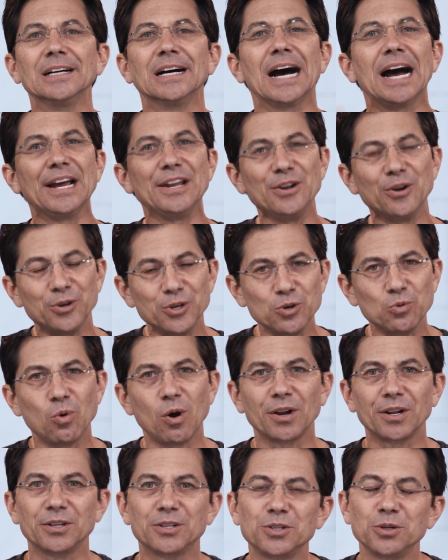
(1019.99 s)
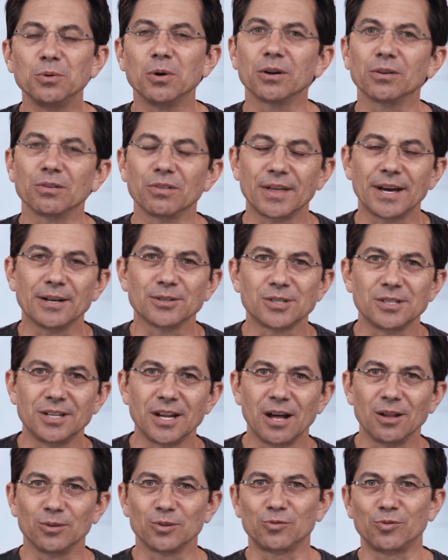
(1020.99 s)
I know you wanted
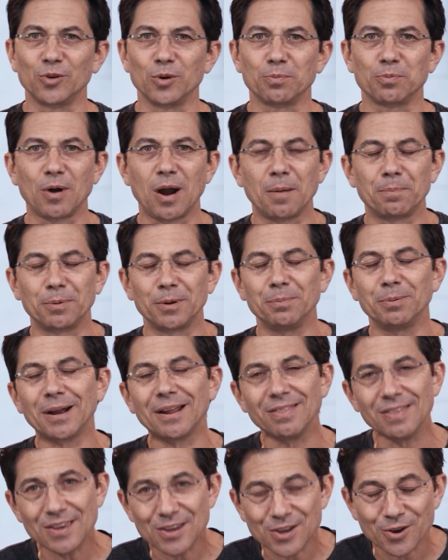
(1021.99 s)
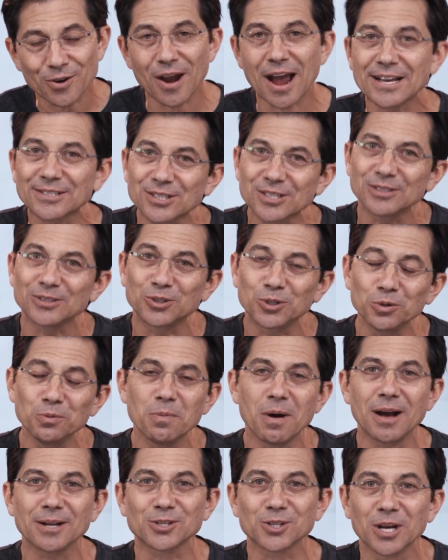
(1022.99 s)
$200,000 for your property, but I think you're asking too
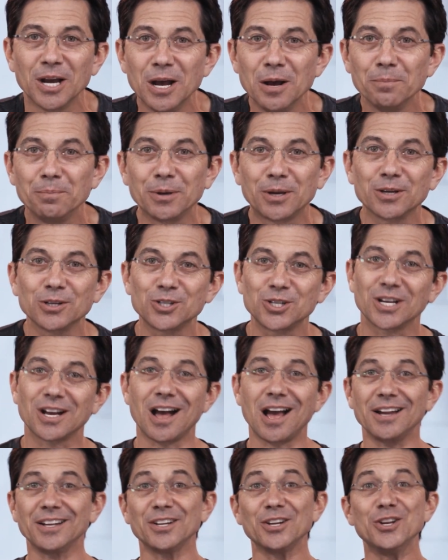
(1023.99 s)
much because you kind